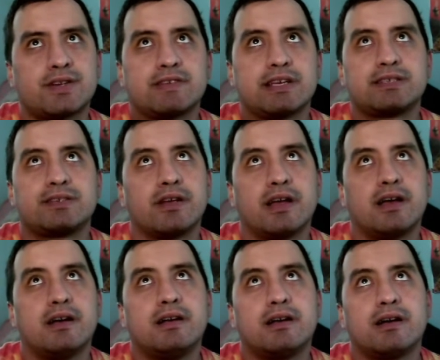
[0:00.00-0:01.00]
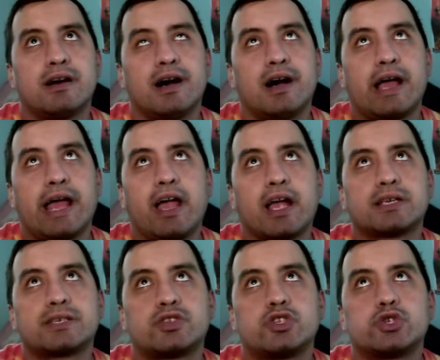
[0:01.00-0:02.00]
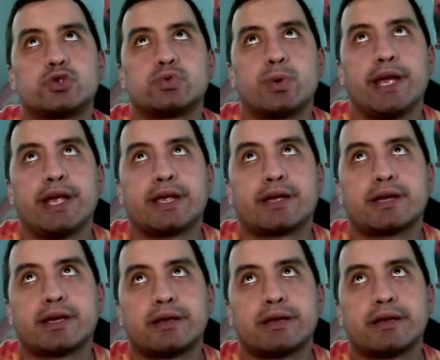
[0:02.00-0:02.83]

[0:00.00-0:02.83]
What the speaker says: S tier, yeah. X Drake.